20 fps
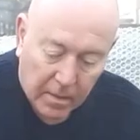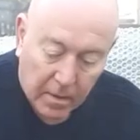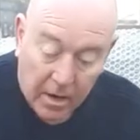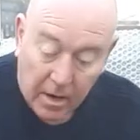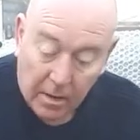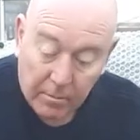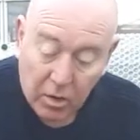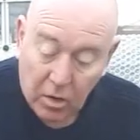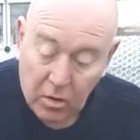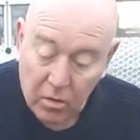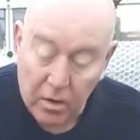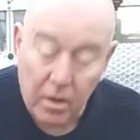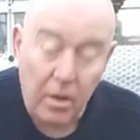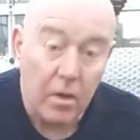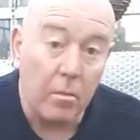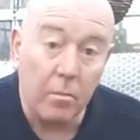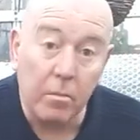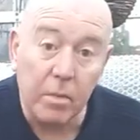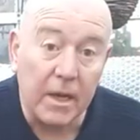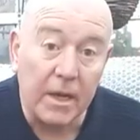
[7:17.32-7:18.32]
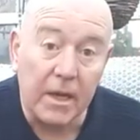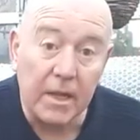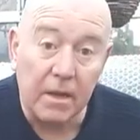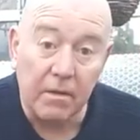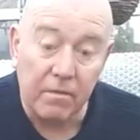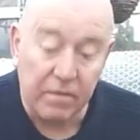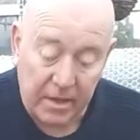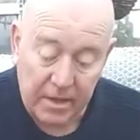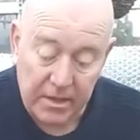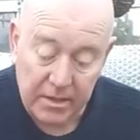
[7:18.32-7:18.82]
And I'm not going to completely
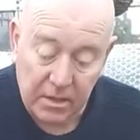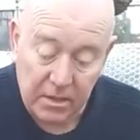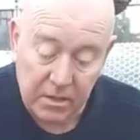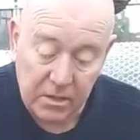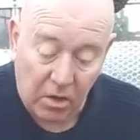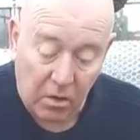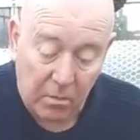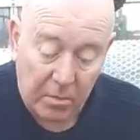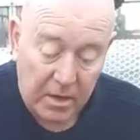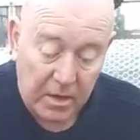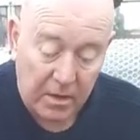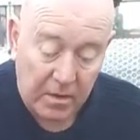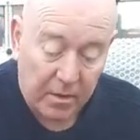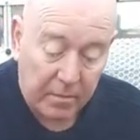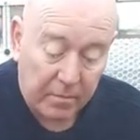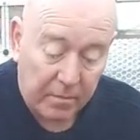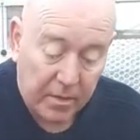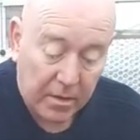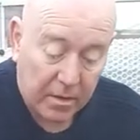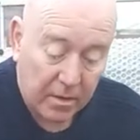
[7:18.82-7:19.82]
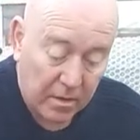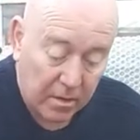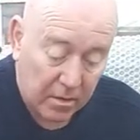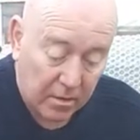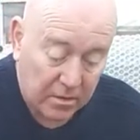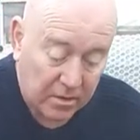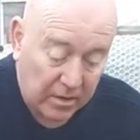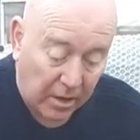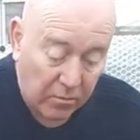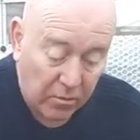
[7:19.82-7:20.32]
fill it to the top either,
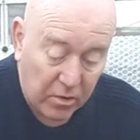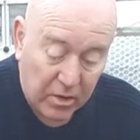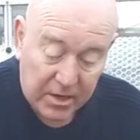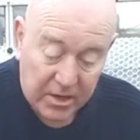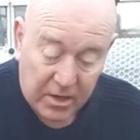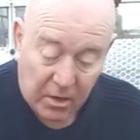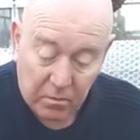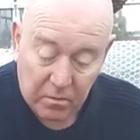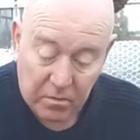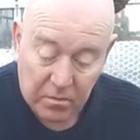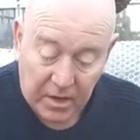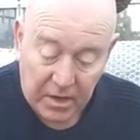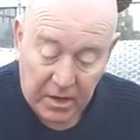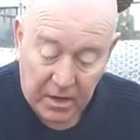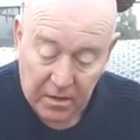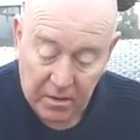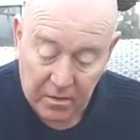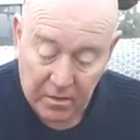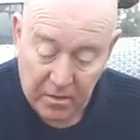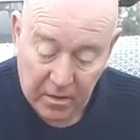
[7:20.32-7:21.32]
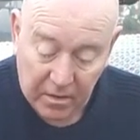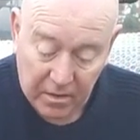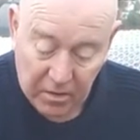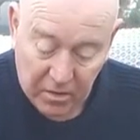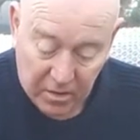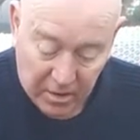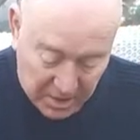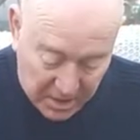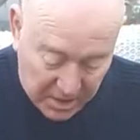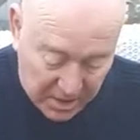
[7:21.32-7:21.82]
so I really don't think that they're
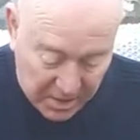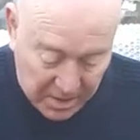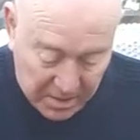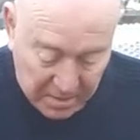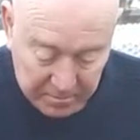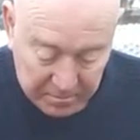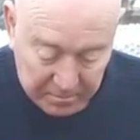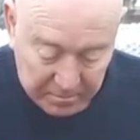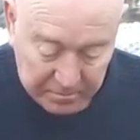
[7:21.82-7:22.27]
going to need it.